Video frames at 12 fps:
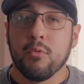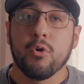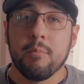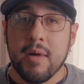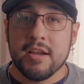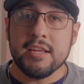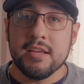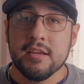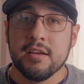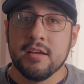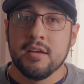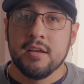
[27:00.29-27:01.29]
more money
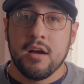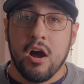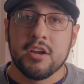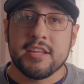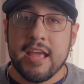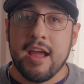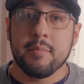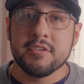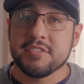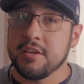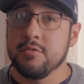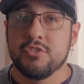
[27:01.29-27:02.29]
on
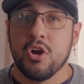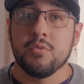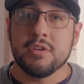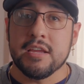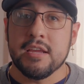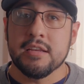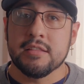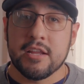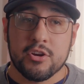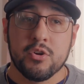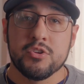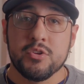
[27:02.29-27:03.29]
cameras that you don't need
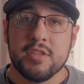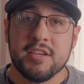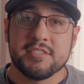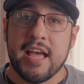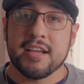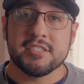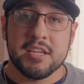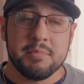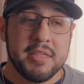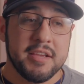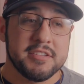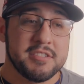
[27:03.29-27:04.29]
that are going to do the exact
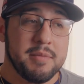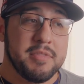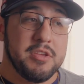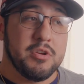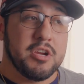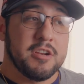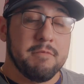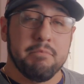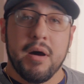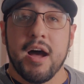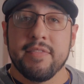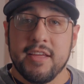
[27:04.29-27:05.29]
same thing as something that you could
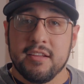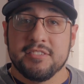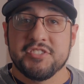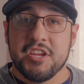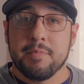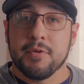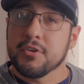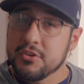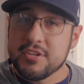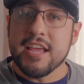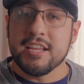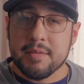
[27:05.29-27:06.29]
have bought that is cheaper,
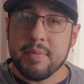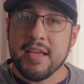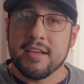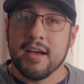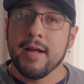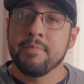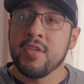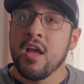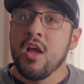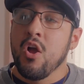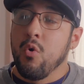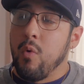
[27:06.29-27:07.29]
you're taking a pay cut.
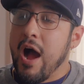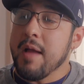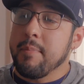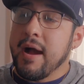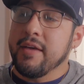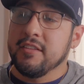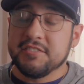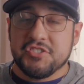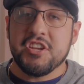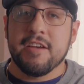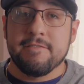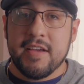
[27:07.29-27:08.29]
Why buy this
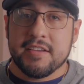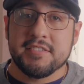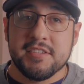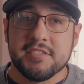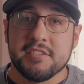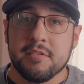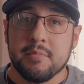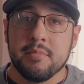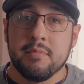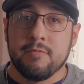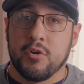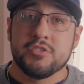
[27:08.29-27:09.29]
GFX system
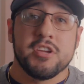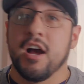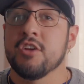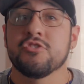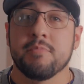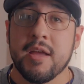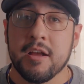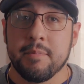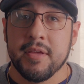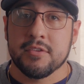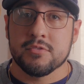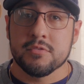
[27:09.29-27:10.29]
for its 100
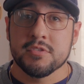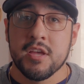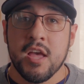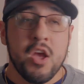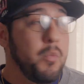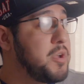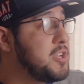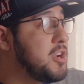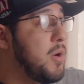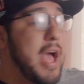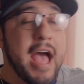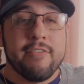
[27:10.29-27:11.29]
megapixels when you
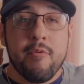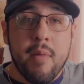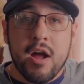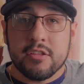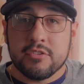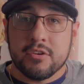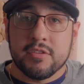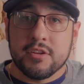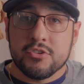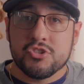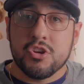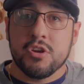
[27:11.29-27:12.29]
don't have a monitor
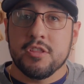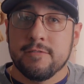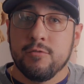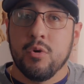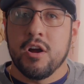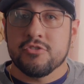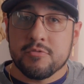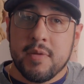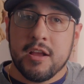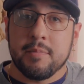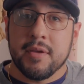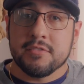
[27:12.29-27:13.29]
that'll show you the full 100
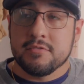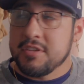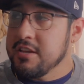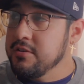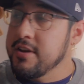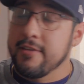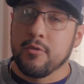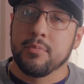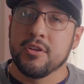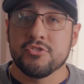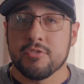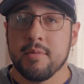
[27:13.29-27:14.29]
megapixels and you never
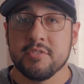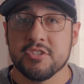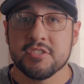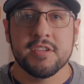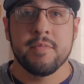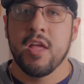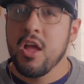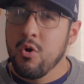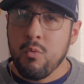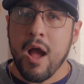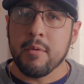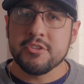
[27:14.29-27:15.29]
print your images.
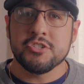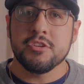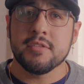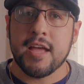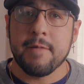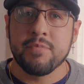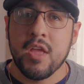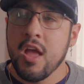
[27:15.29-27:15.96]
Why would you do that?